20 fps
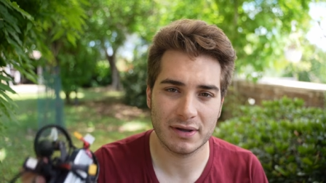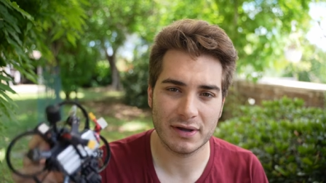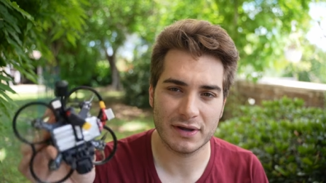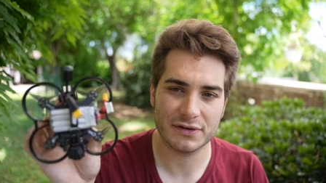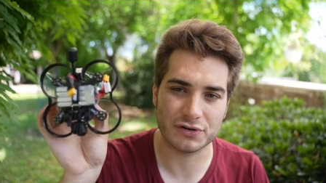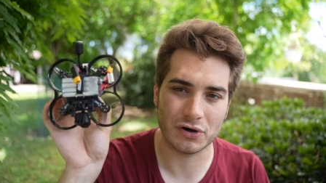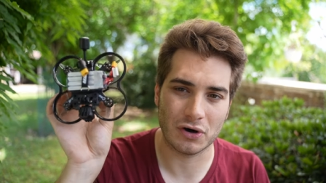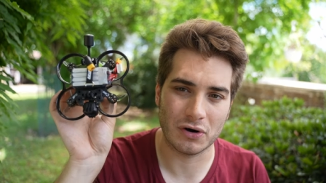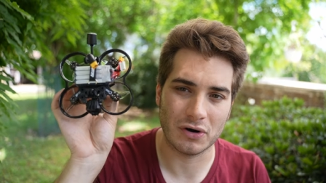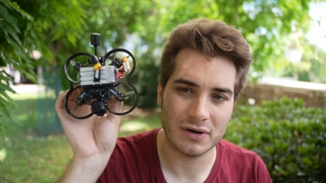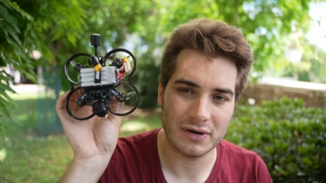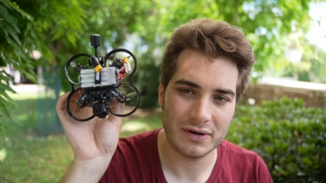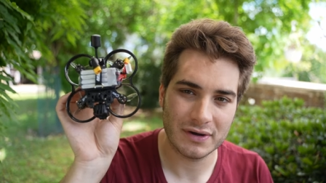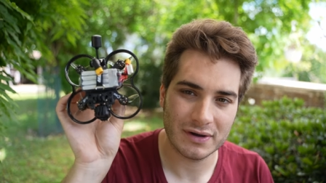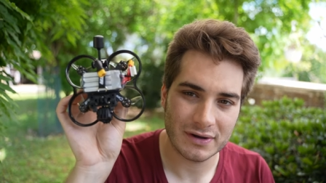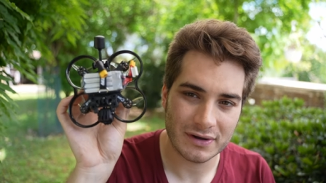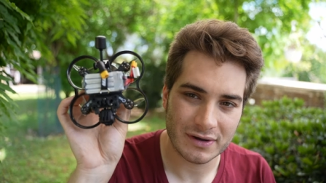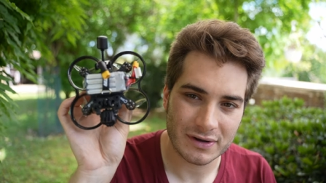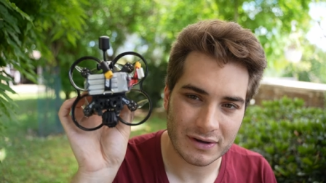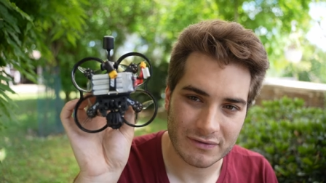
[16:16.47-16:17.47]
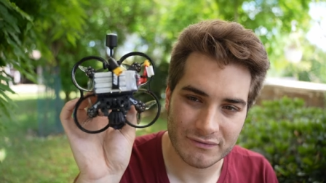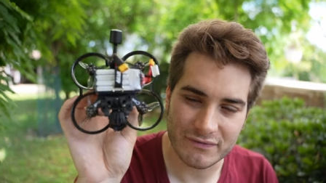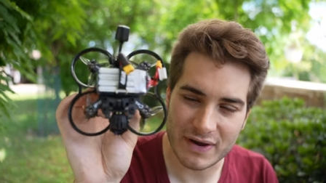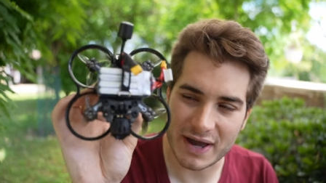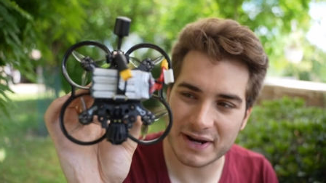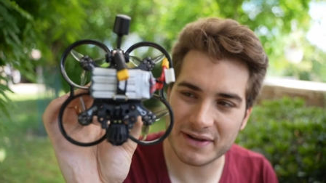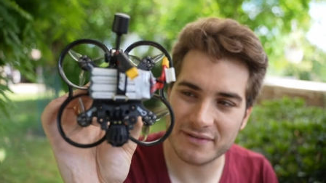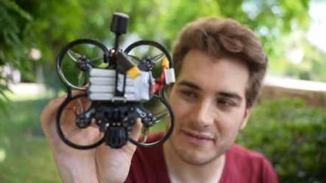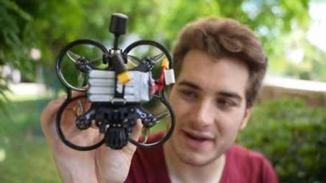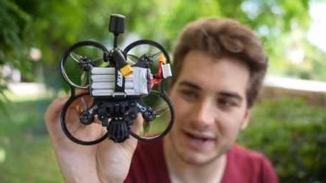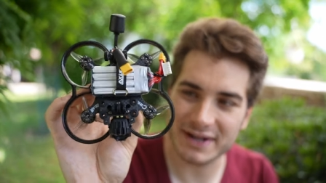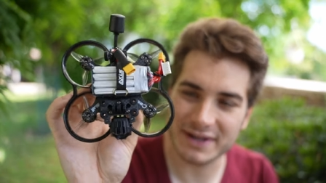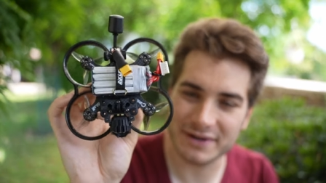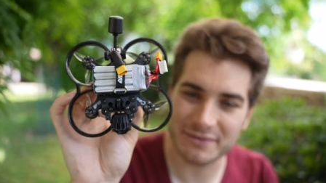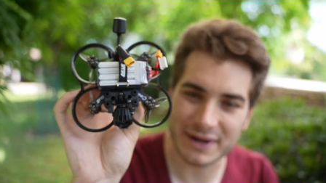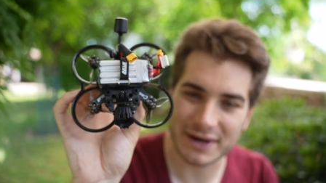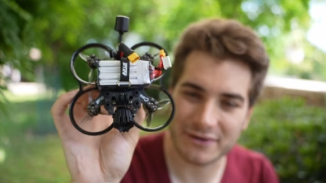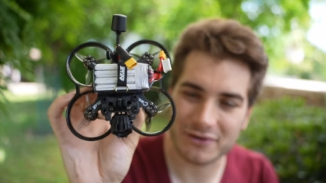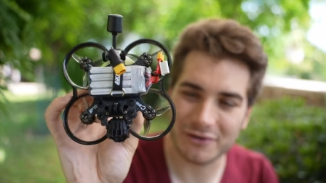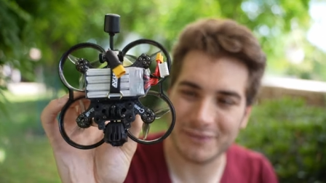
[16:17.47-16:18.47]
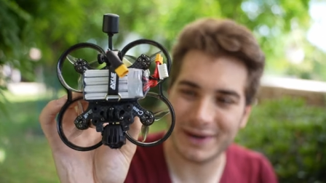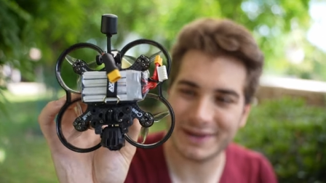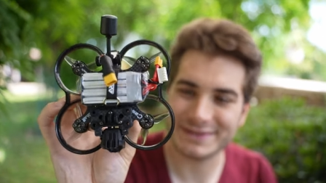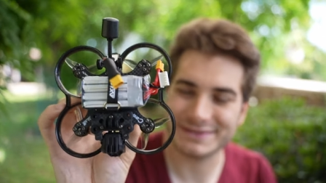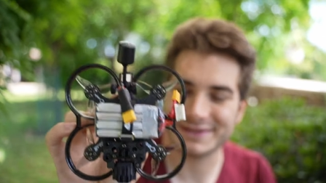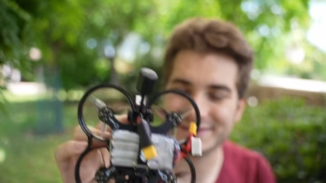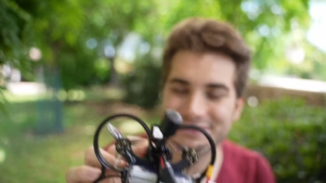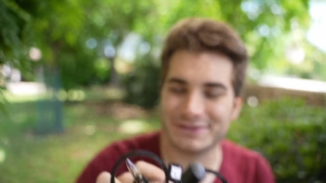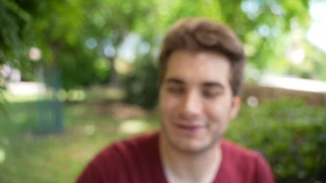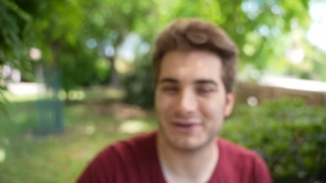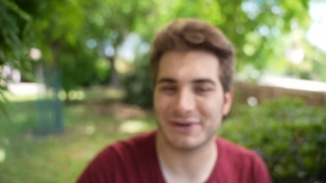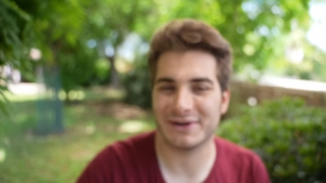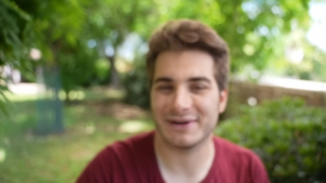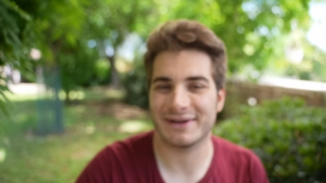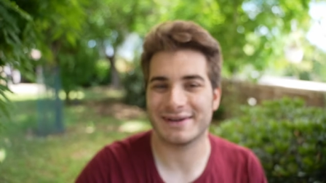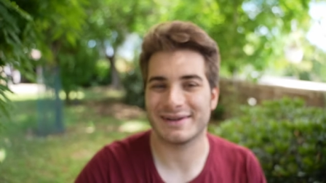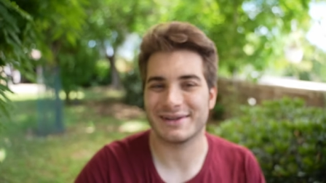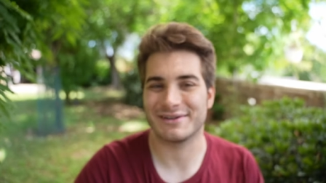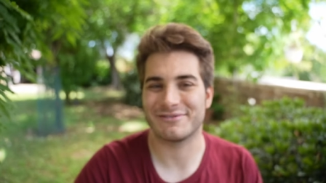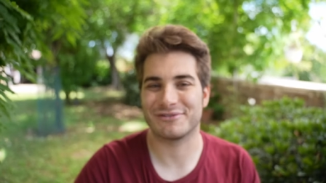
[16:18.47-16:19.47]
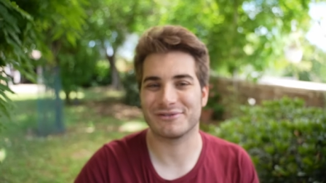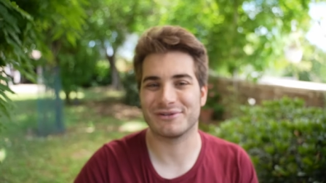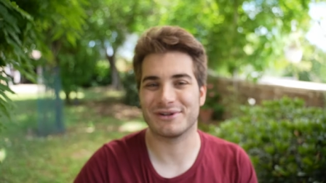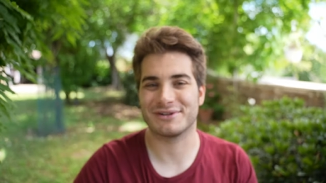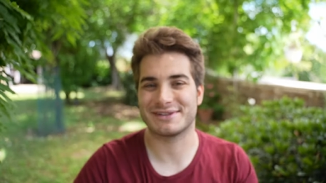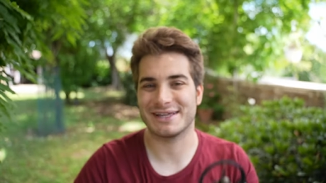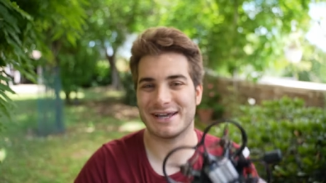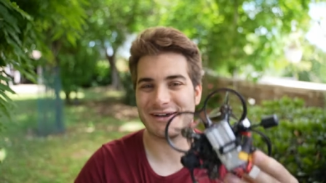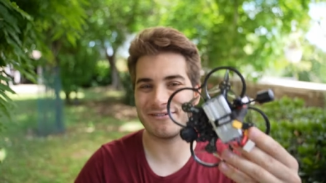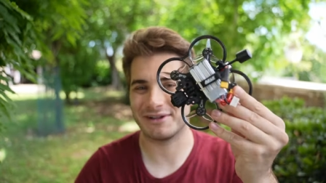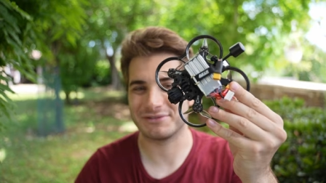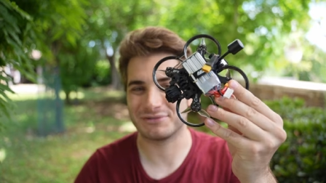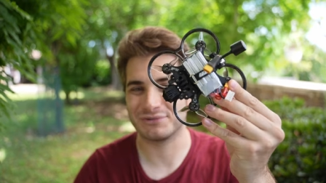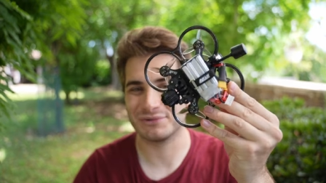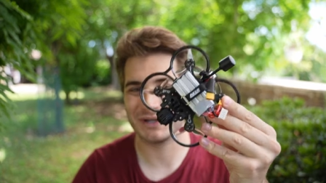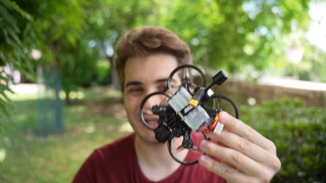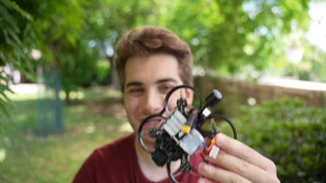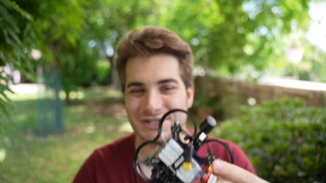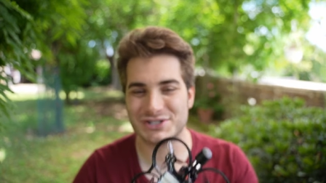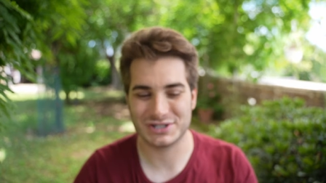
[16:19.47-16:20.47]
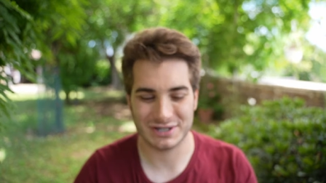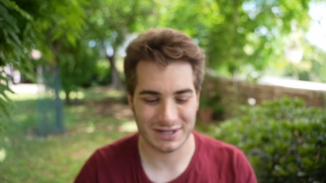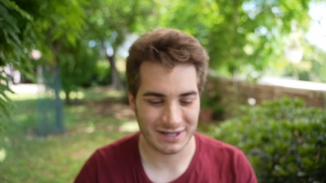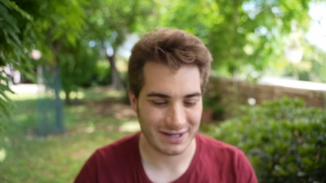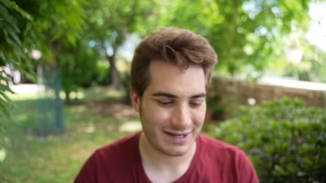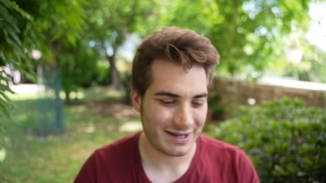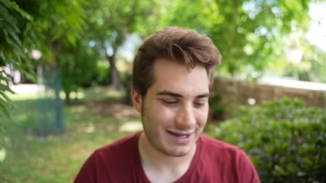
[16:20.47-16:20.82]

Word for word: So very, very recommended drone if you don't have a two inch.